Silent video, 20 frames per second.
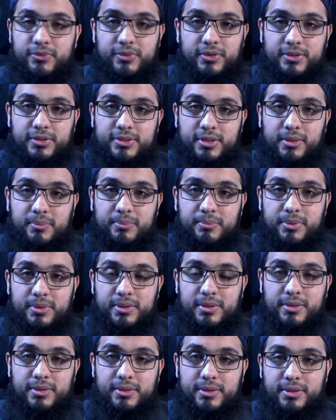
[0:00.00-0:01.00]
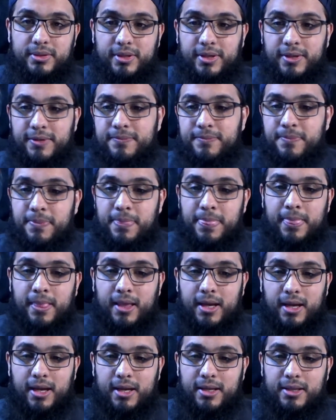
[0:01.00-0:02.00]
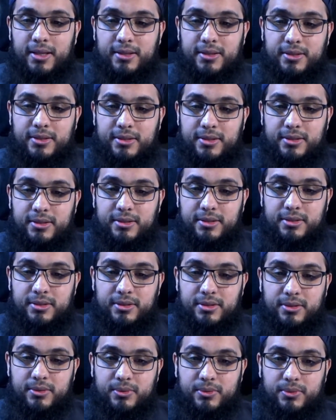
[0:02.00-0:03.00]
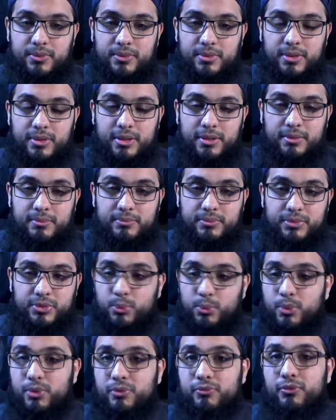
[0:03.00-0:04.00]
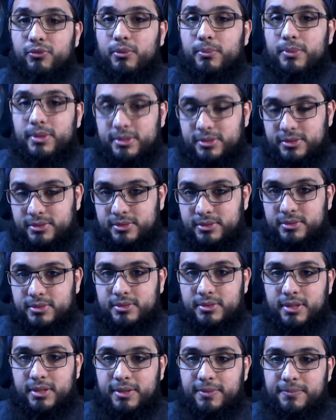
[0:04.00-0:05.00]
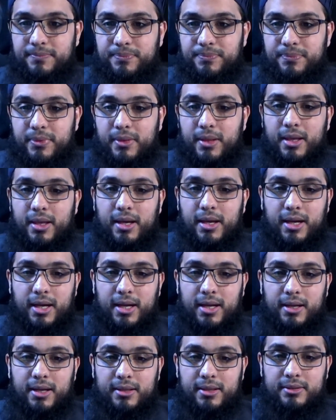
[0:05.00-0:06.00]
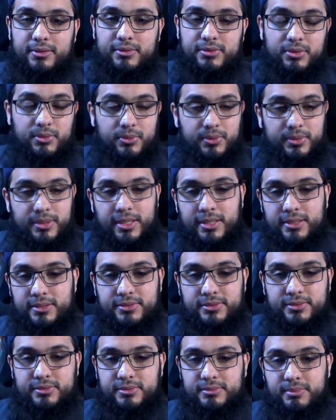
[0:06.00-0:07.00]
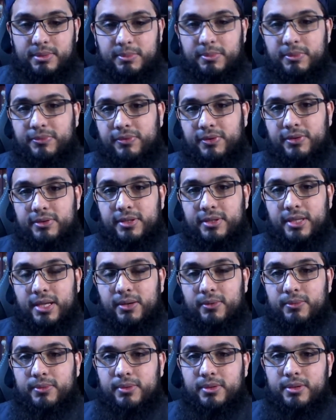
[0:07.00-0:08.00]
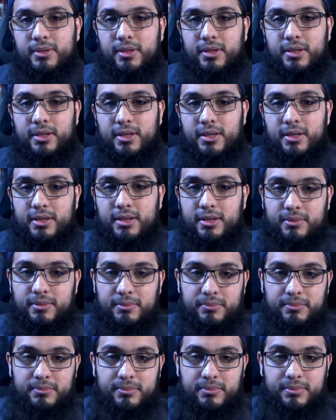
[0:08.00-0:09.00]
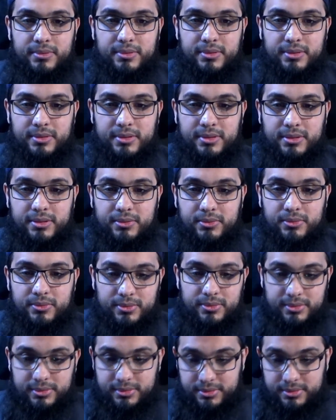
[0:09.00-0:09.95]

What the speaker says: for example, right? And someone vomits, right? And someone else maybe further down, um, you know